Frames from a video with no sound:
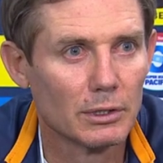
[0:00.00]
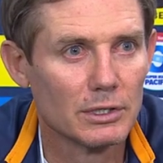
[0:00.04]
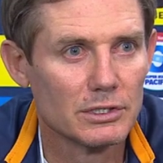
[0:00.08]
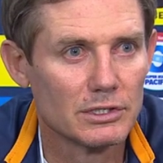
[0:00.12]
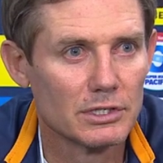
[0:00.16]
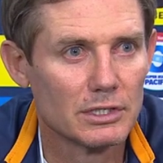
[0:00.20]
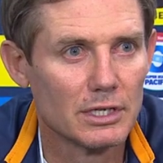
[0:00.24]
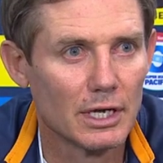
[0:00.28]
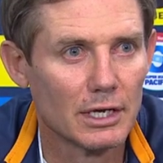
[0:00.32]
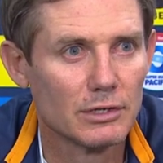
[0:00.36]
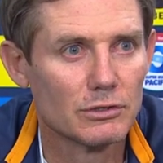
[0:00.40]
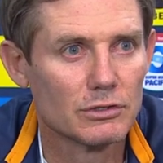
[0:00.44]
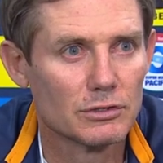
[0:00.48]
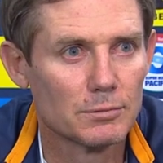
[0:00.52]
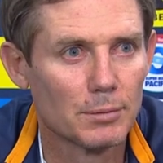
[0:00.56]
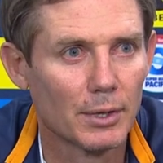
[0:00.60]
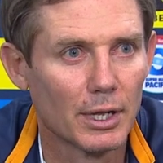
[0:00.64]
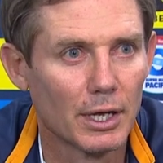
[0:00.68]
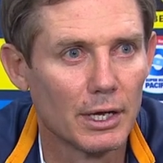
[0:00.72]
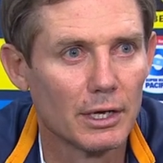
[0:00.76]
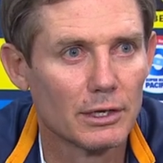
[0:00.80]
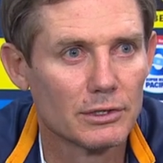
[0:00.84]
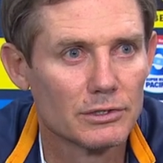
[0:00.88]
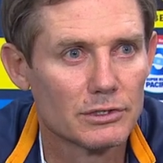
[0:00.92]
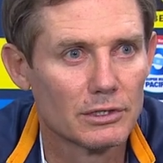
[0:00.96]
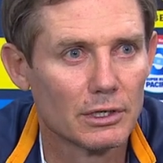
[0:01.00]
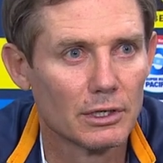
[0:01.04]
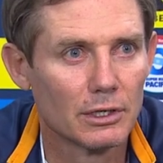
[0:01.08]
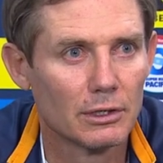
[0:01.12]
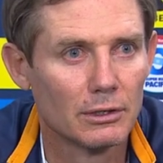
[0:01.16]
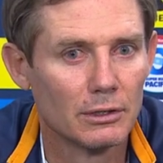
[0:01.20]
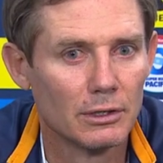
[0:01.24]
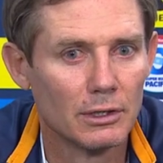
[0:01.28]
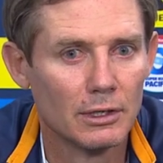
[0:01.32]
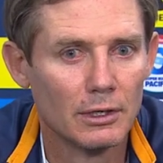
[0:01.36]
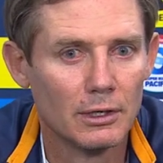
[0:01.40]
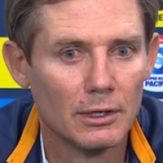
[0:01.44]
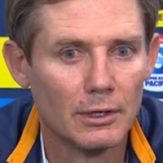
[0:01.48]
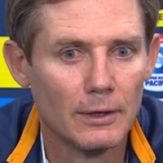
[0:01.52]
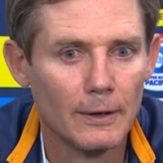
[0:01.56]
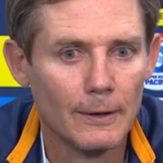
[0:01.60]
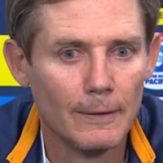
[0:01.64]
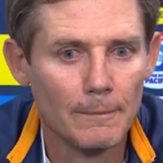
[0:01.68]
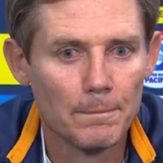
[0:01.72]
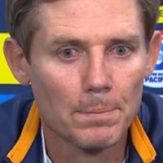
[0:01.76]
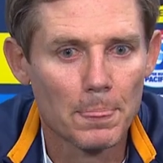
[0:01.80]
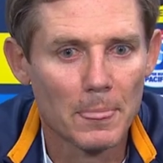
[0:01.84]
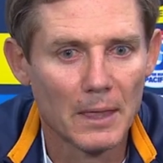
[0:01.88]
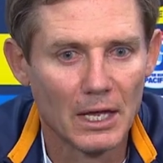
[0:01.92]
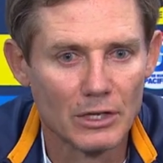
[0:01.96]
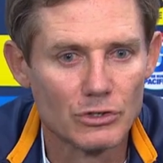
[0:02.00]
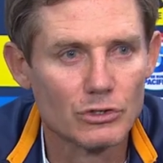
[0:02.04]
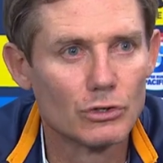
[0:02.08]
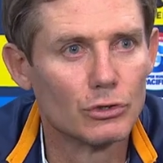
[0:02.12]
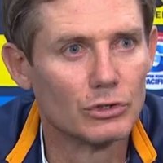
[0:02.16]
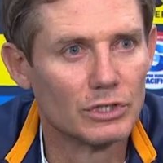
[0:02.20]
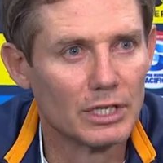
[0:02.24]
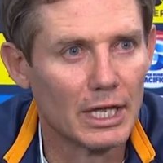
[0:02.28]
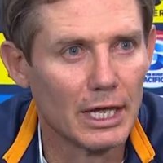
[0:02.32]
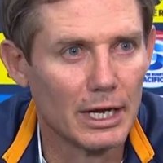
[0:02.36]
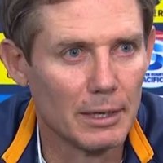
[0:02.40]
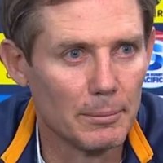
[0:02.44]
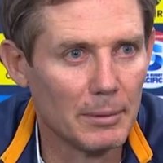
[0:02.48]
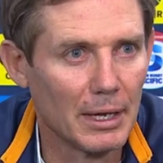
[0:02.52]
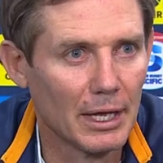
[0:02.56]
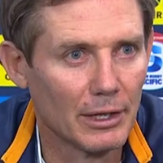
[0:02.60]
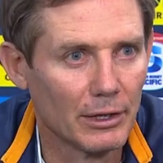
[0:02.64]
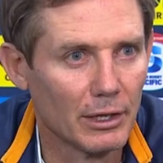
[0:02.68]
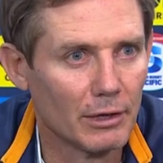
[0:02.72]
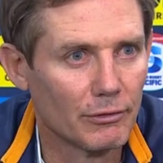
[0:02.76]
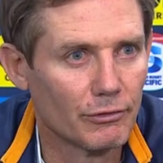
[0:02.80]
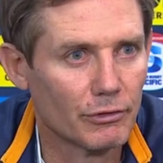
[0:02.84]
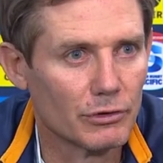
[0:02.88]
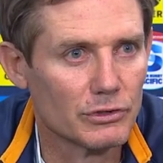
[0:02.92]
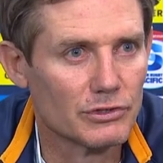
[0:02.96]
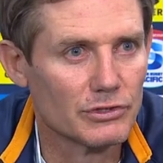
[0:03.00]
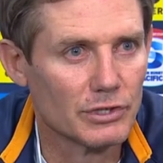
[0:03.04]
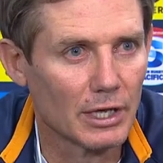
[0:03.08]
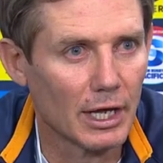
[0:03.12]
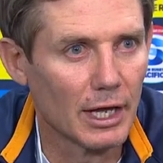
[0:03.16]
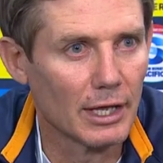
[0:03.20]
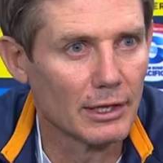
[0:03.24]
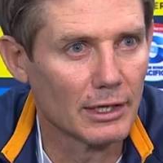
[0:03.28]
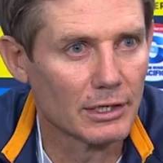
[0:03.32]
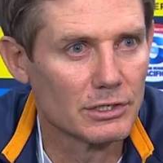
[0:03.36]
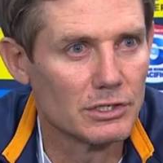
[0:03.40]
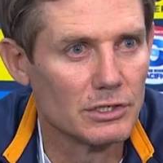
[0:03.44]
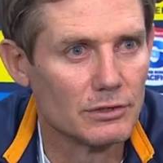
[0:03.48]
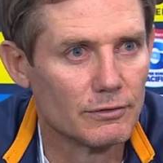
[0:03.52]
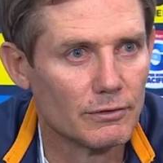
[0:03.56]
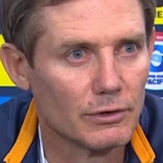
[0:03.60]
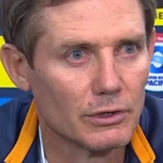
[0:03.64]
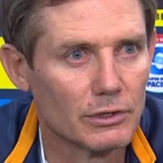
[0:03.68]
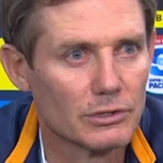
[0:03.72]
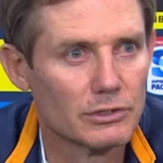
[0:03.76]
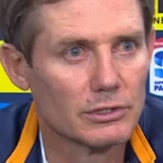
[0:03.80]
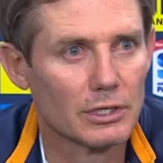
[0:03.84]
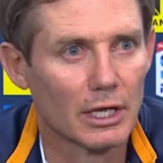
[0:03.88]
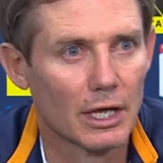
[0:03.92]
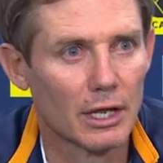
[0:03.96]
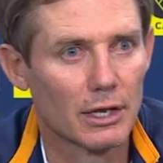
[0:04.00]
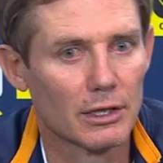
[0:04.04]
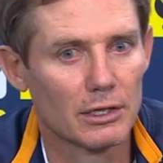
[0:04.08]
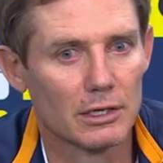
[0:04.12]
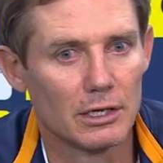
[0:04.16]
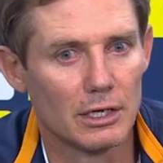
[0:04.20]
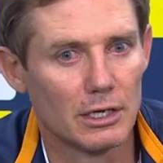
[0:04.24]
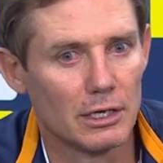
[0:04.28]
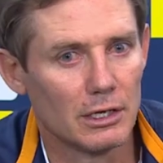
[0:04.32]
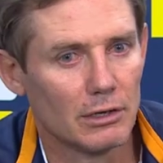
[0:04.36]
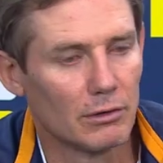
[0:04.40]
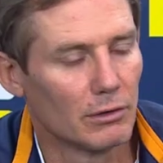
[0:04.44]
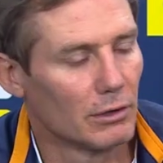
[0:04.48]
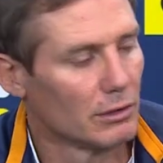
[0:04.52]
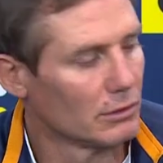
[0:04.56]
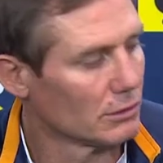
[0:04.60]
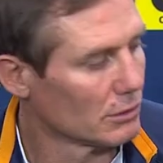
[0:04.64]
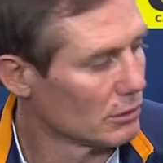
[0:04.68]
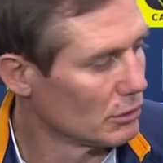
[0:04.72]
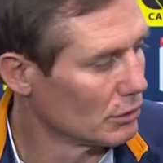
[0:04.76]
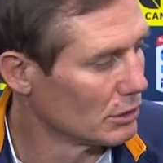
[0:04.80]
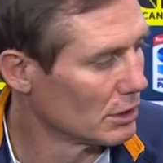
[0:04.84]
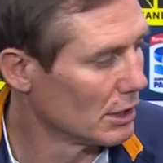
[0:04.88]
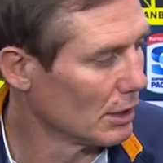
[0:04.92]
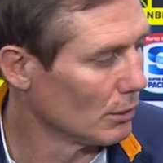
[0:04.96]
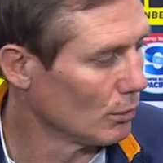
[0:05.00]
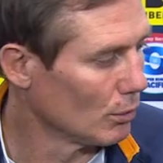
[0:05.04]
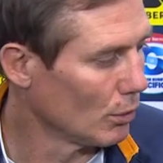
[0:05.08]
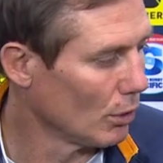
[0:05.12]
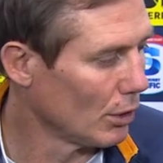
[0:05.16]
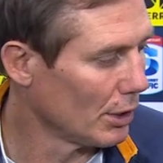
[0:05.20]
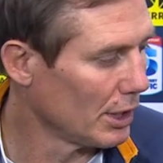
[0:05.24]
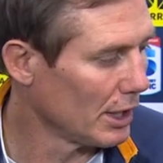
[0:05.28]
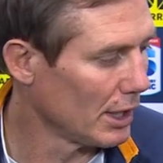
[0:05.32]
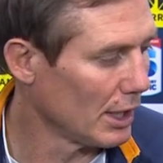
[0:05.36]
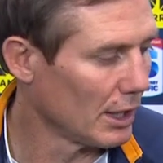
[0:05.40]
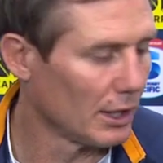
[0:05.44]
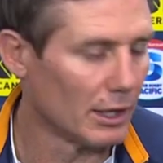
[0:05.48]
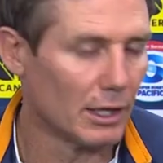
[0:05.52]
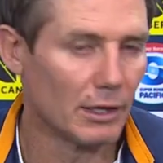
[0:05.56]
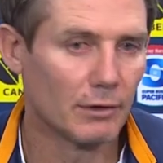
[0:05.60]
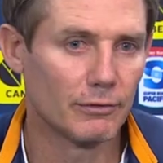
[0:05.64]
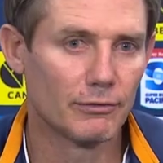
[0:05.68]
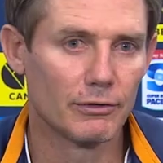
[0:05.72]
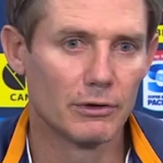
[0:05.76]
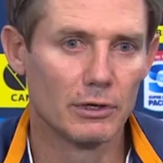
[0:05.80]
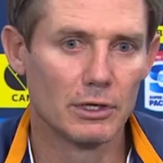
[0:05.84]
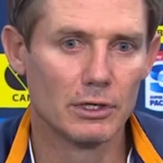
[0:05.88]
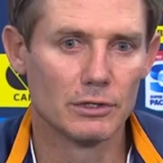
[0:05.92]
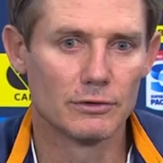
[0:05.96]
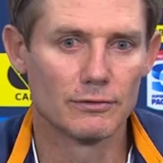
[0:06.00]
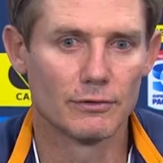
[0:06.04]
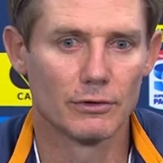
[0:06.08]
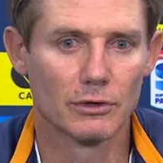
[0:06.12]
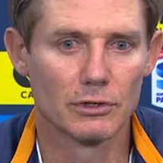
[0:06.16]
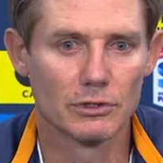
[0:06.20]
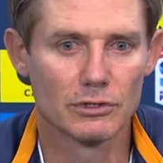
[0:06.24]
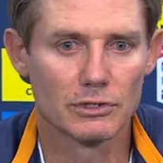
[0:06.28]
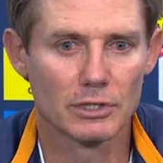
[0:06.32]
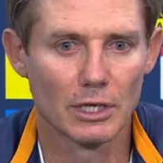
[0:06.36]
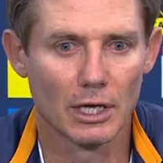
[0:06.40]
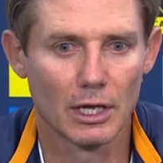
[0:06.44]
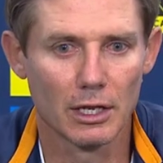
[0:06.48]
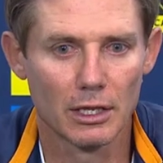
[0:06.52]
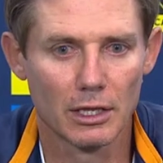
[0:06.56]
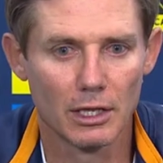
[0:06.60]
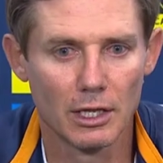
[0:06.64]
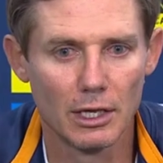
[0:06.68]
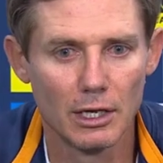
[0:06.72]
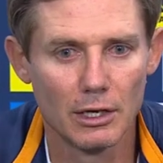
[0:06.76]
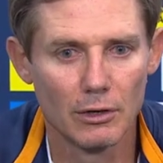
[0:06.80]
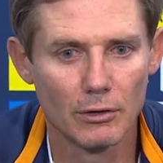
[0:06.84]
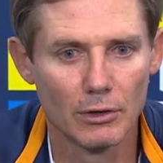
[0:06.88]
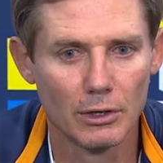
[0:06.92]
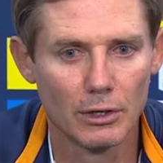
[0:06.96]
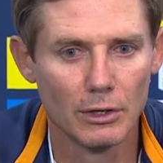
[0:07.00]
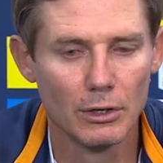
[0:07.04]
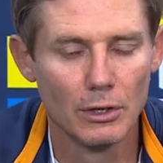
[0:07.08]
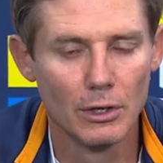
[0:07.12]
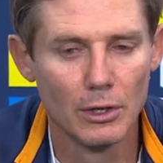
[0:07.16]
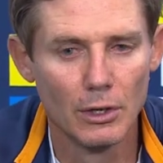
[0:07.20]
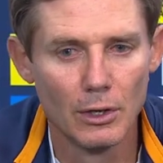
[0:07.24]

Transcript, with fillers: He's a dangerous player, so it's good to get him out there for a start. That's his first start of the year, and good to get Whitey out there for his first start of the year. And